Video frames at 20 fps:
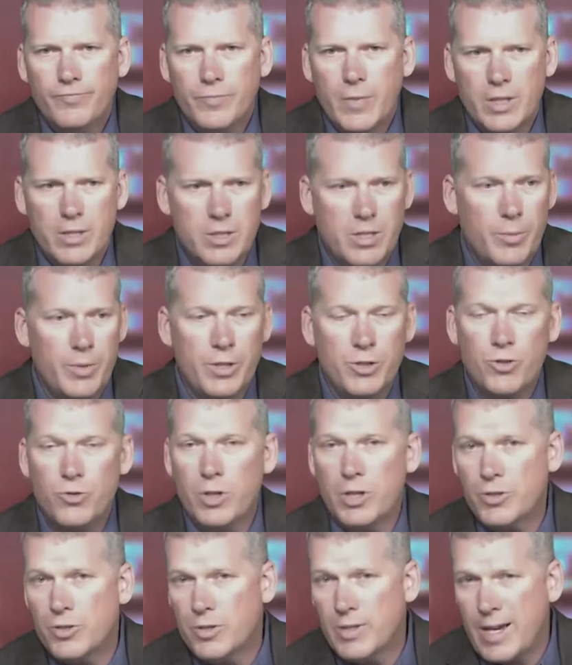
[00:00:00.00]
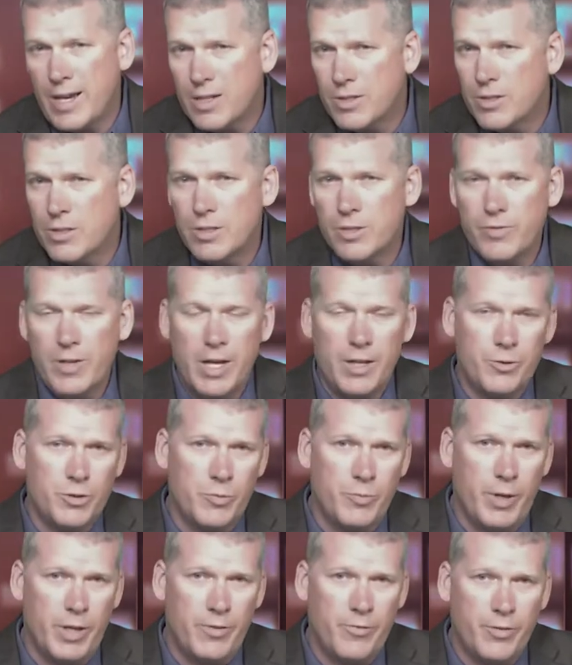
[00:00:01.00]
And some of these drugs are thousands of dollars
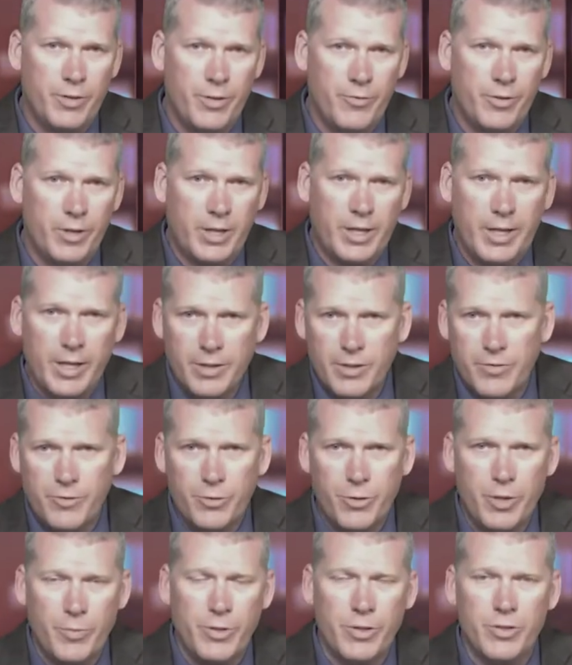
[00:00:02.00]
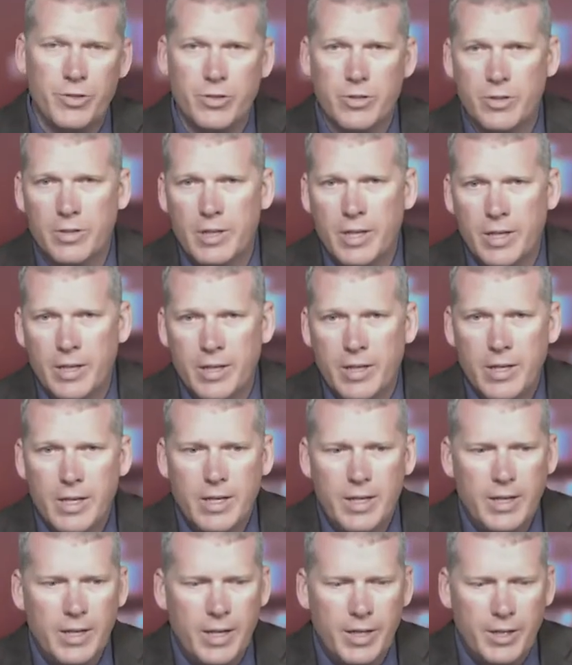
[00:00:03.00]
a month for different kinds of treatments
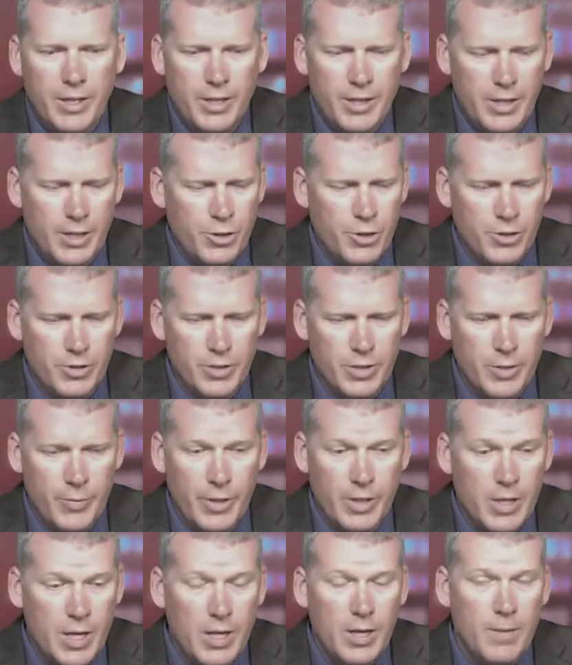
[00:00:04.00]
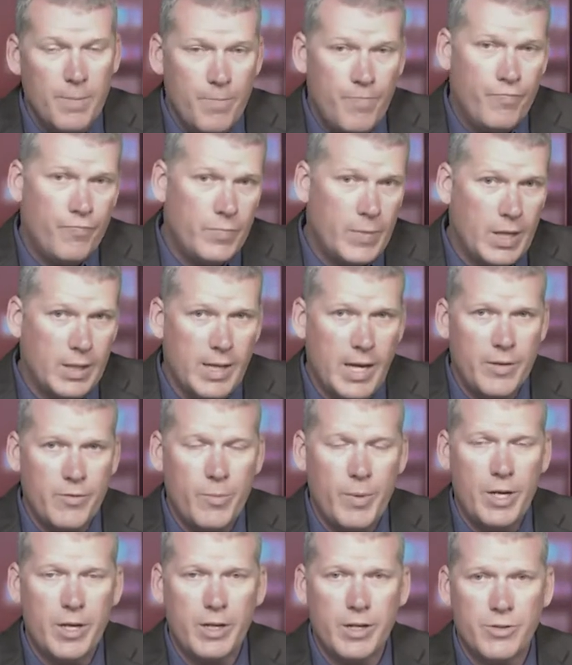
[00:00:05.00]
and conditions. I mean, a lot of
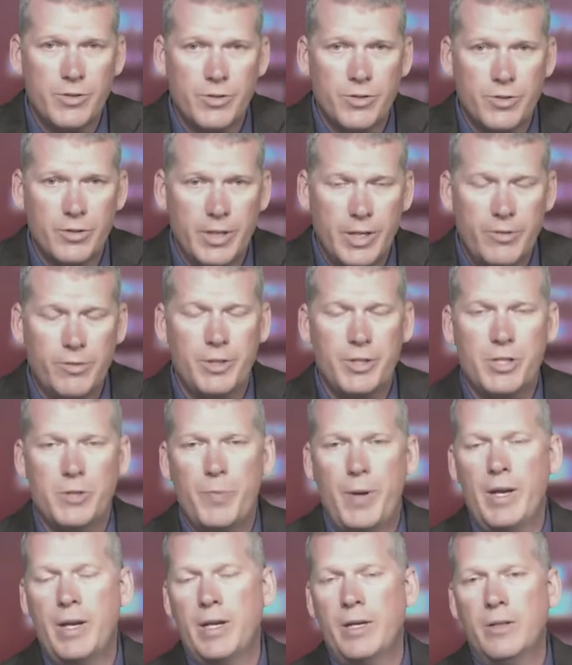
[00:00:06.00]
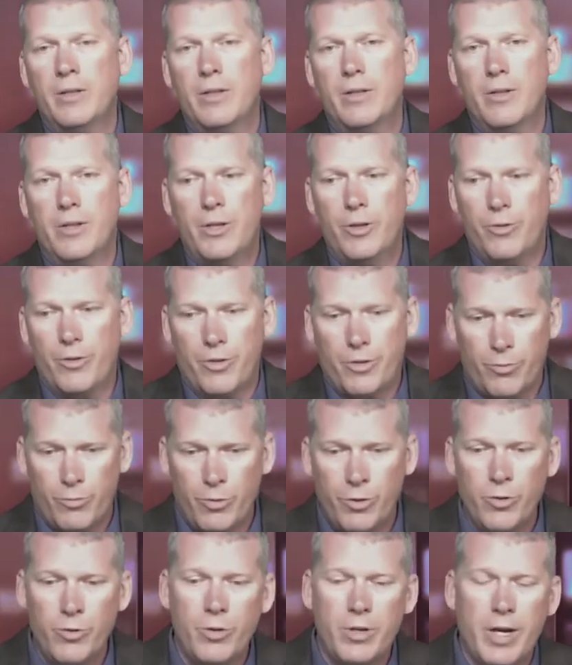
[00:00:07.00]
Americans are literally spending, you know,
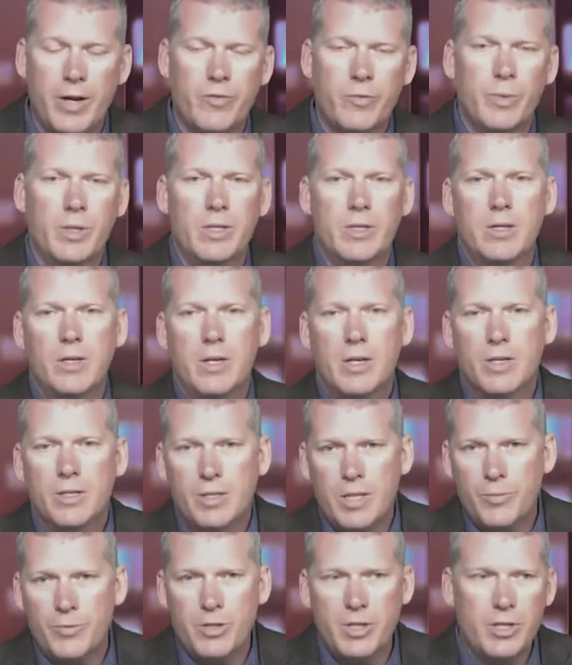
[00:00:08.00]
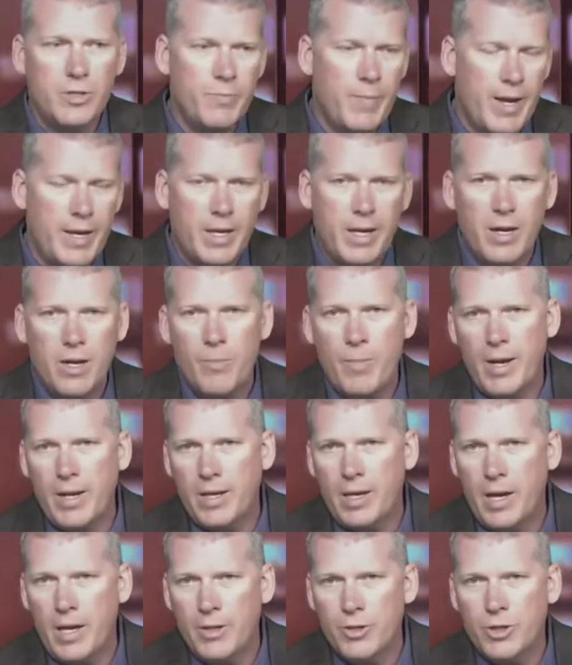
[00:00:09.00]
through government subsidies, Medicare,
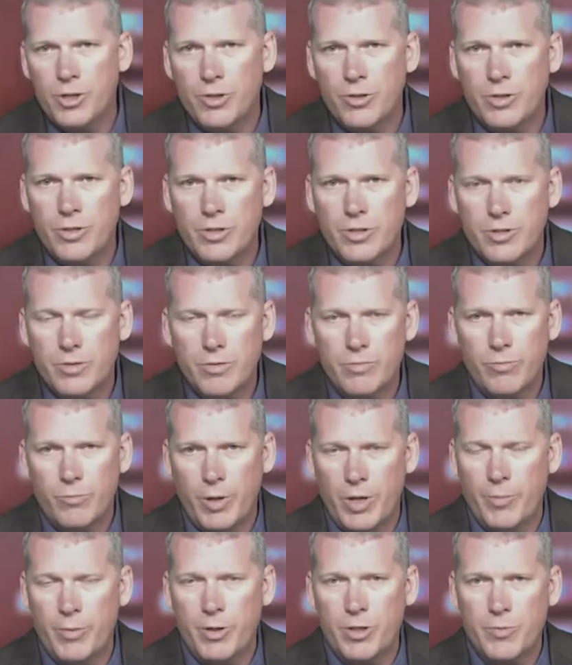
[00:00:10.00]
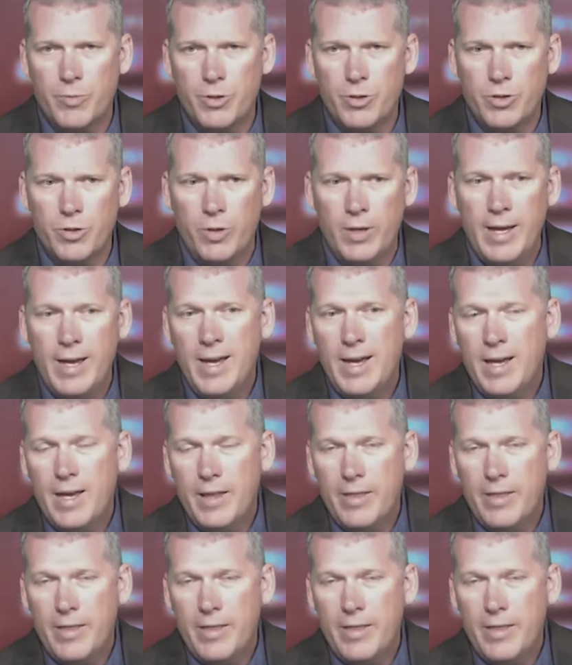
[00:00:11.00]
Medicaid, insurance reimbursement, and so on.